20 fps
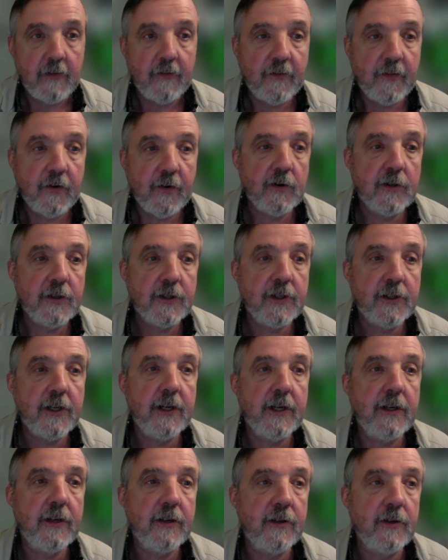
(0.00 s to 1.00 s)
First
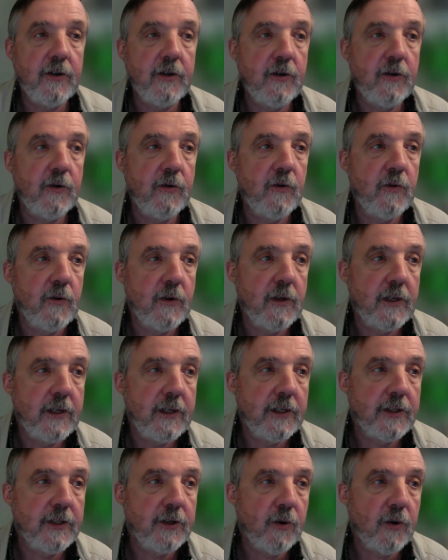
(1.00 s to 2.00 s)
thing to do
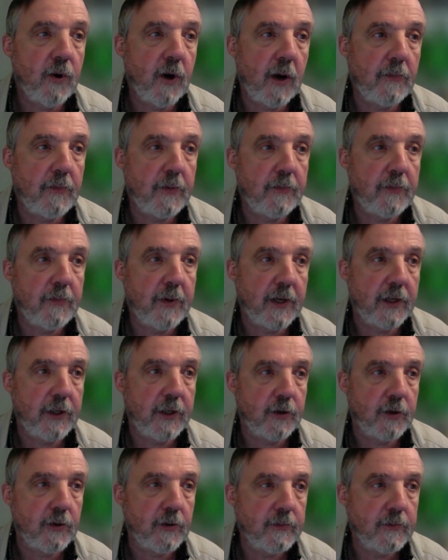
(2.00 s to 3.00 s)
is to crop the
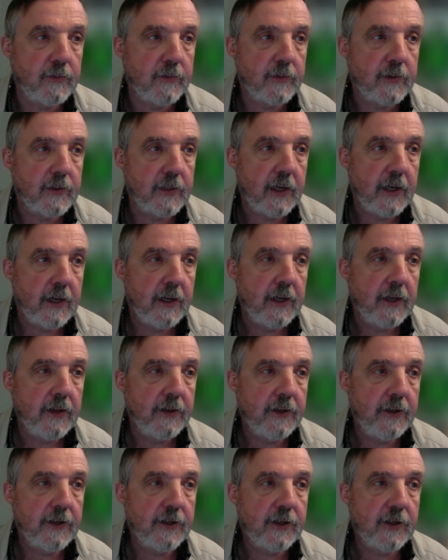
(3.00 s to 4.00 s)
picture.
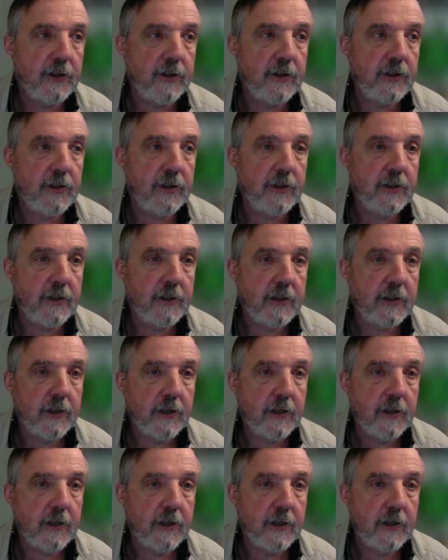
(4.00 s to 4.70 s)
This is